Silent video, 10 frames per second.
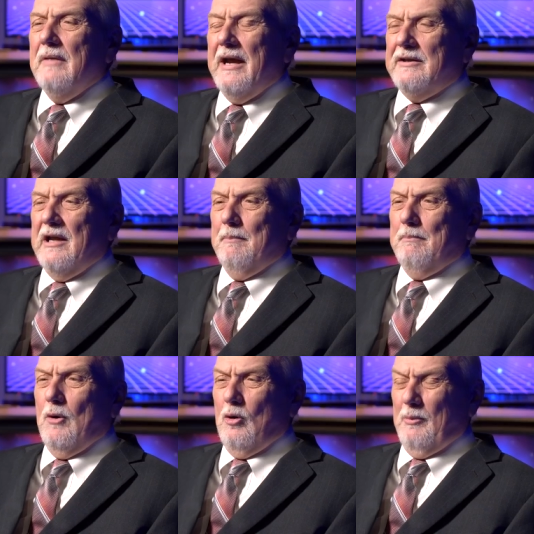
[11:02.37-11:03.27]
Atep
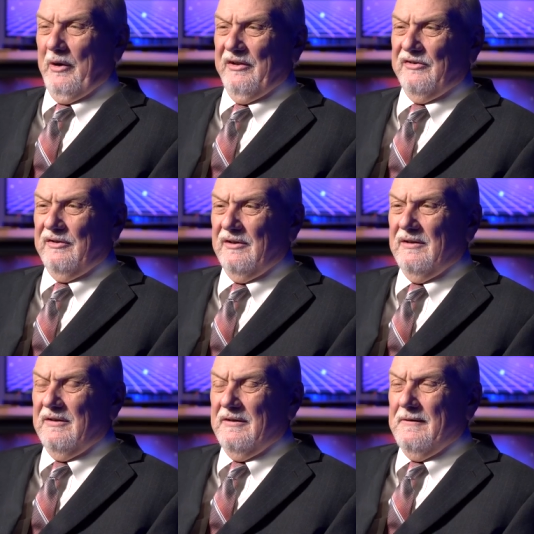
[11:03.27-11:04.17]
Omerus.
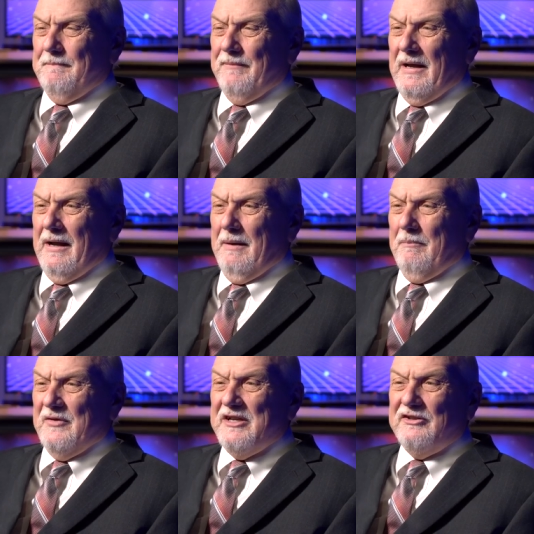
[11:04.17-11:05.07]

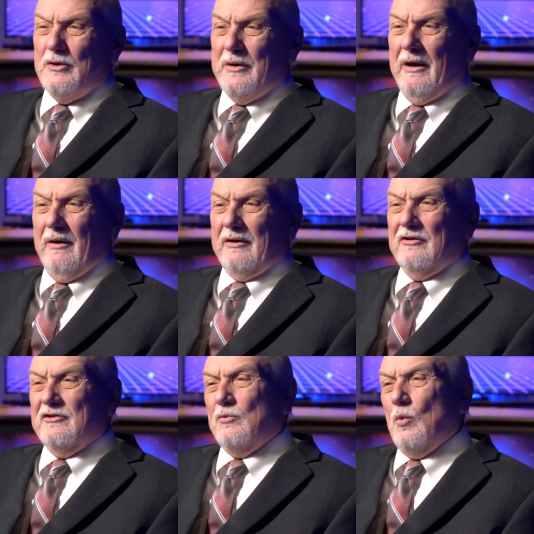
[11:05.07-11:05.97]
These two
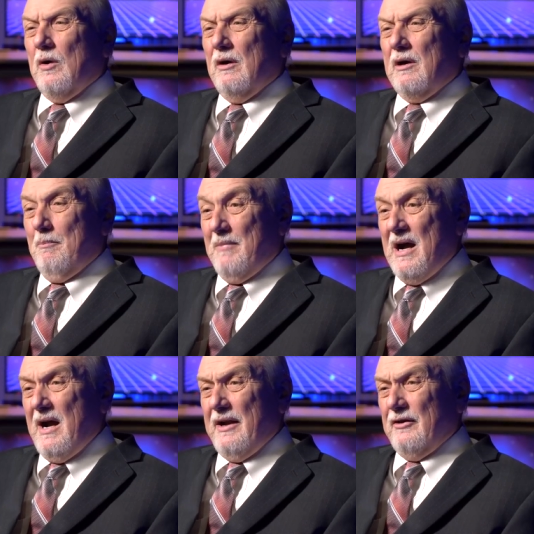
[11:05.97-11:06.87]
characters were
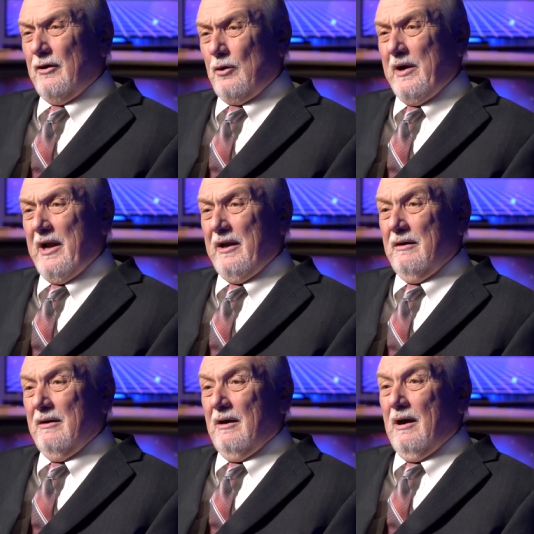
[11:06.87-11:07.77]
combined to
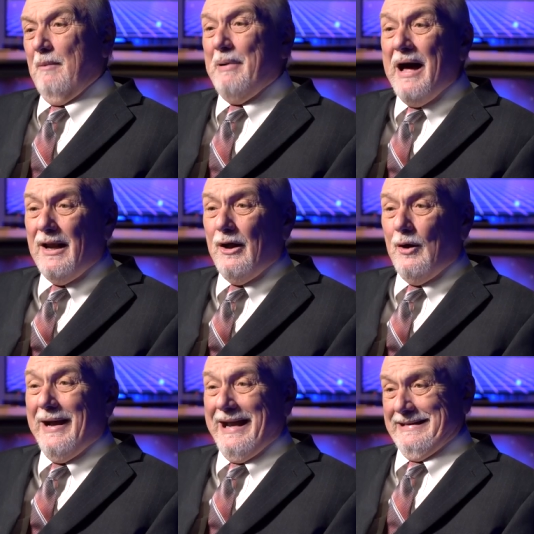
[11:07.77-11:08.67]
create
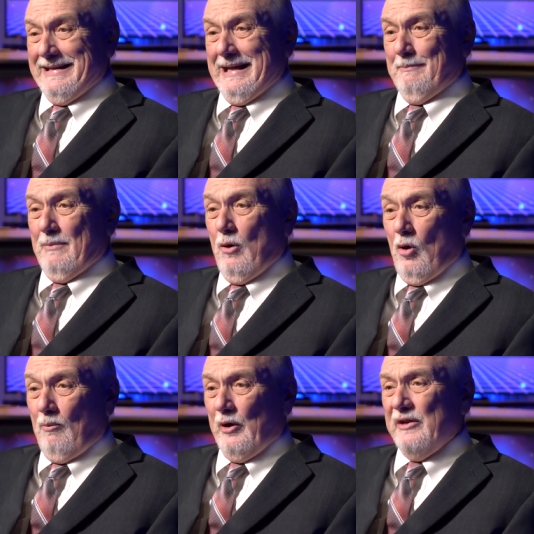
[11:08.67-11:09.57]
Apollo Atep
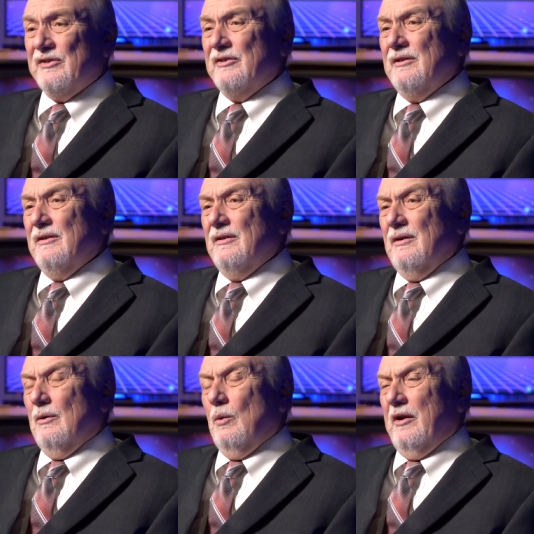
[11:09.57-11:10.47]
Omerus,
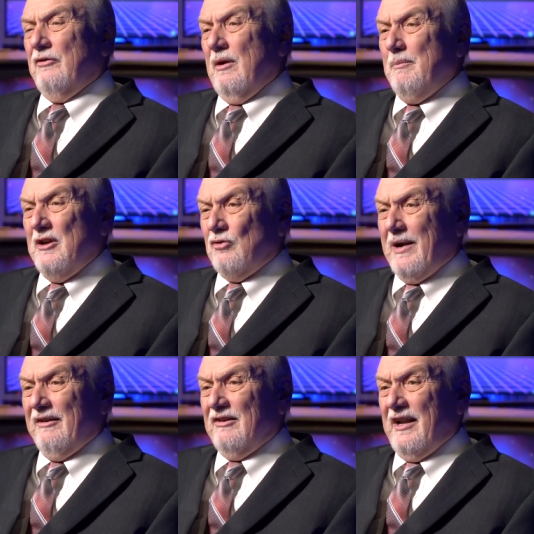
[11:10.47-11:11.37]
which can be
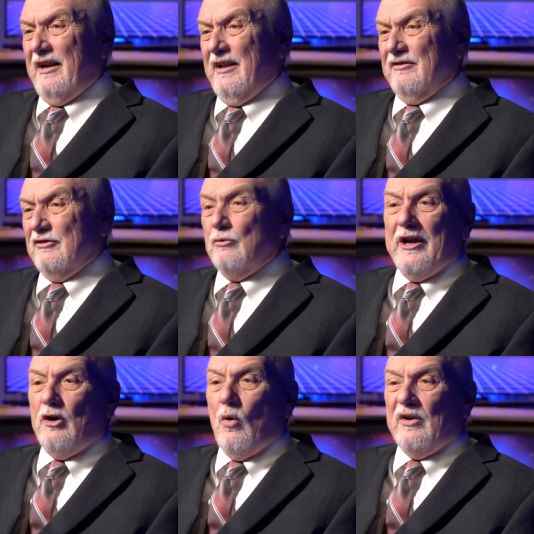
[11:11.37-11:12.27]
translated as
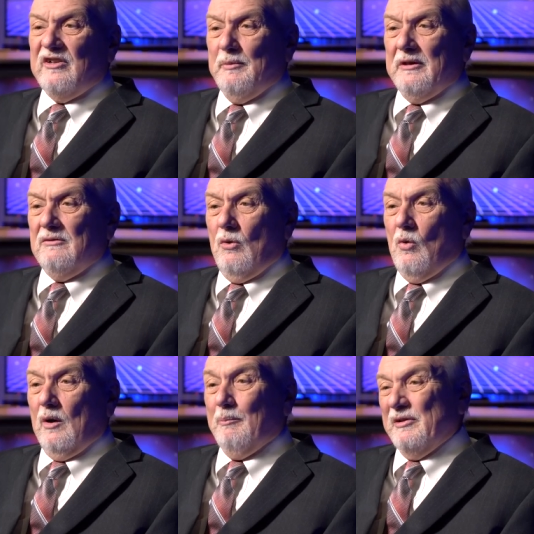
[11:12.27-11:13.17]
great horseman
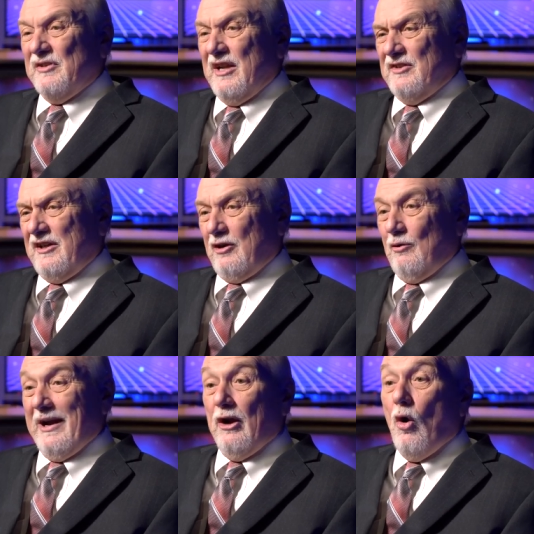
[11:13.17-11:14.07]
or possessing a
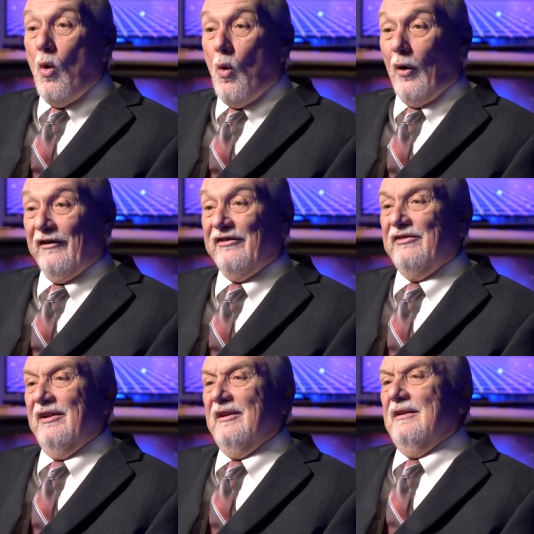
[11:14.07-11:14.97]
great
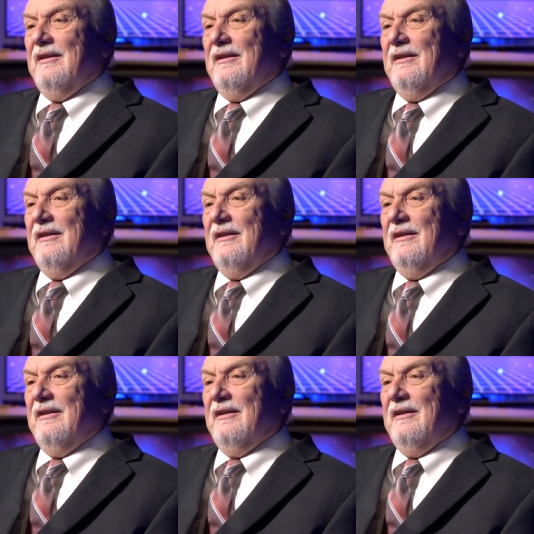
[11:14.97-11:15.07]
horse.